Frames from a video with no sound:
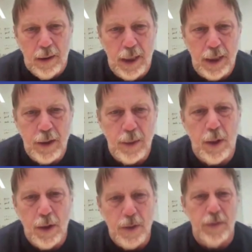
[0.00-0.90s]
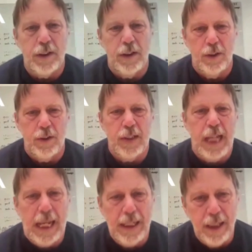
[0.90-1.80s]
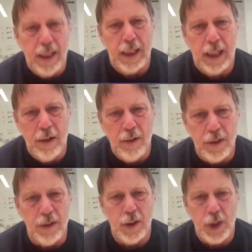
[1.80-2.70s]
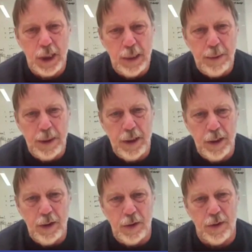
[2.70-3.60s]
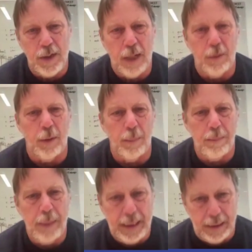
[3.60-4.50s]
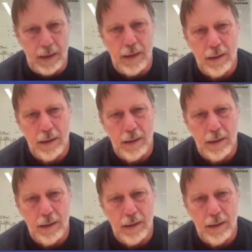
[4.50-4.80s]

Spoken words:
they supposedly used 10,000 GPUs that were big,